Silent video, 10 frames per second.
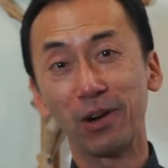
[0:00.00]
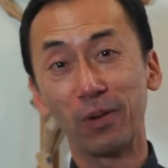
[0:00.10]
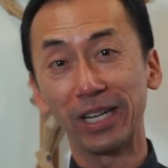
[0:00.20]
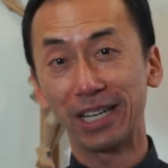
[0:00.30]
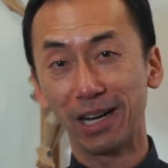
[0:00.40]

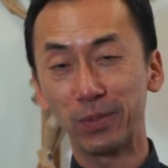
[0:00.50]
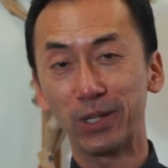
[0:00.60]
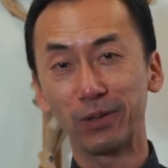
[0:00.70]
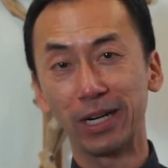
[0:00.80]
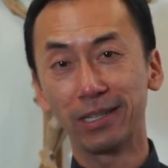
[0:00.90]
when he comes
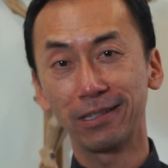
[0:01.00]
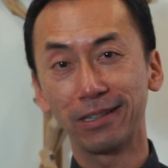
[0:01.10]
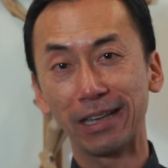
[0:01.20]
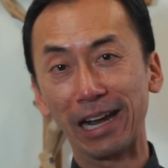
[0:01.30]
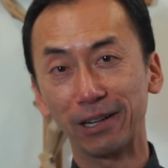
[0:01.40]
to us
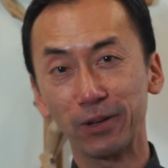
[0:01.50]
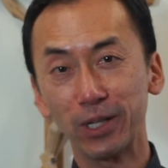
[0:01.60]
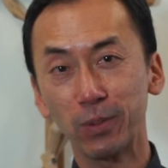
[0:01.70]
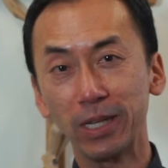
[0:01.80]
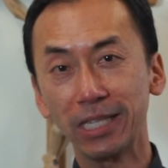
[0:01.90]
at
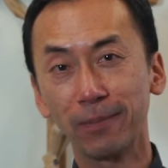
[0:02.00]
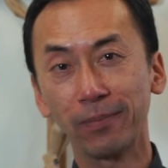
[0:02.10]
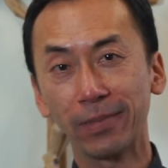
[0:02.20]
Christmas,